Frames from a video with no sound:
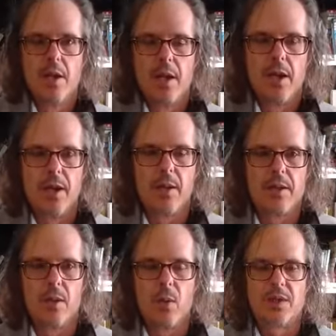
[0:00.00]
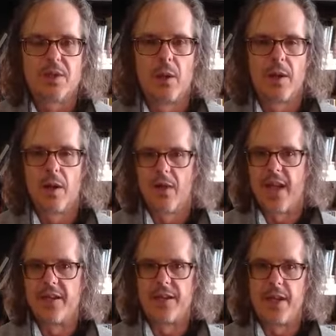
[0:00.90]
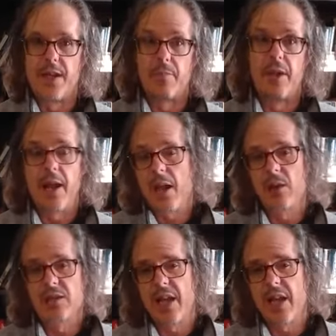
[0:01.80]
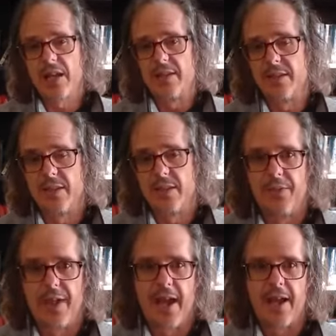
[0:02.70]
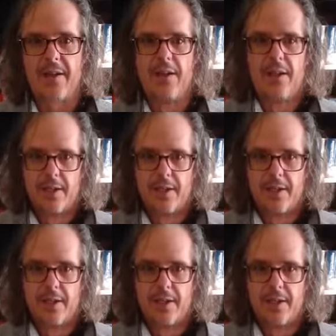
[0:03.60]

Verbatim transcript: uh, you know what's going on that day. But how exciting is it that